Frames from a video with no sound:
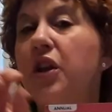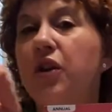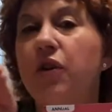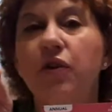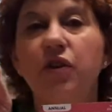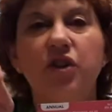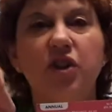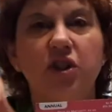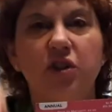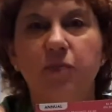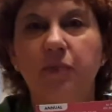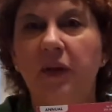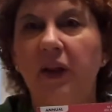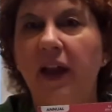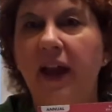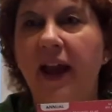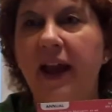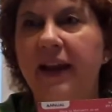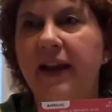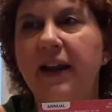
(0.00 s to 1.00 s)
You can just
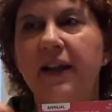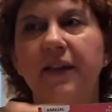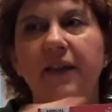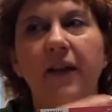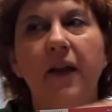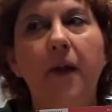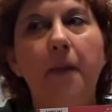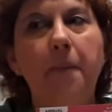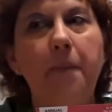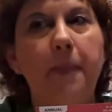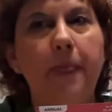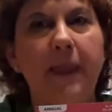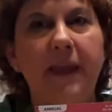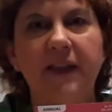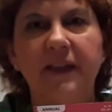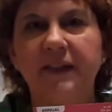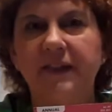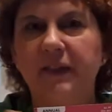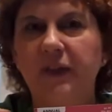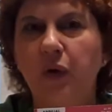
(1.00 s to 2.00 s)
plant it
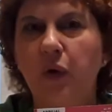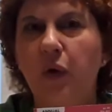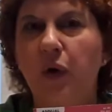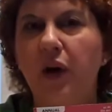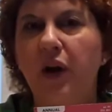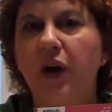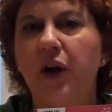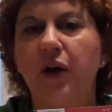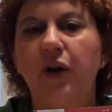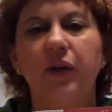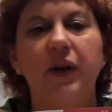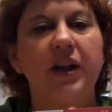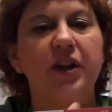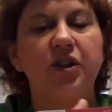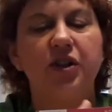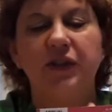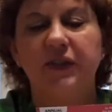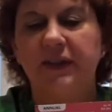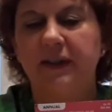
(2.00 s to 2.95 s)
in the soil, get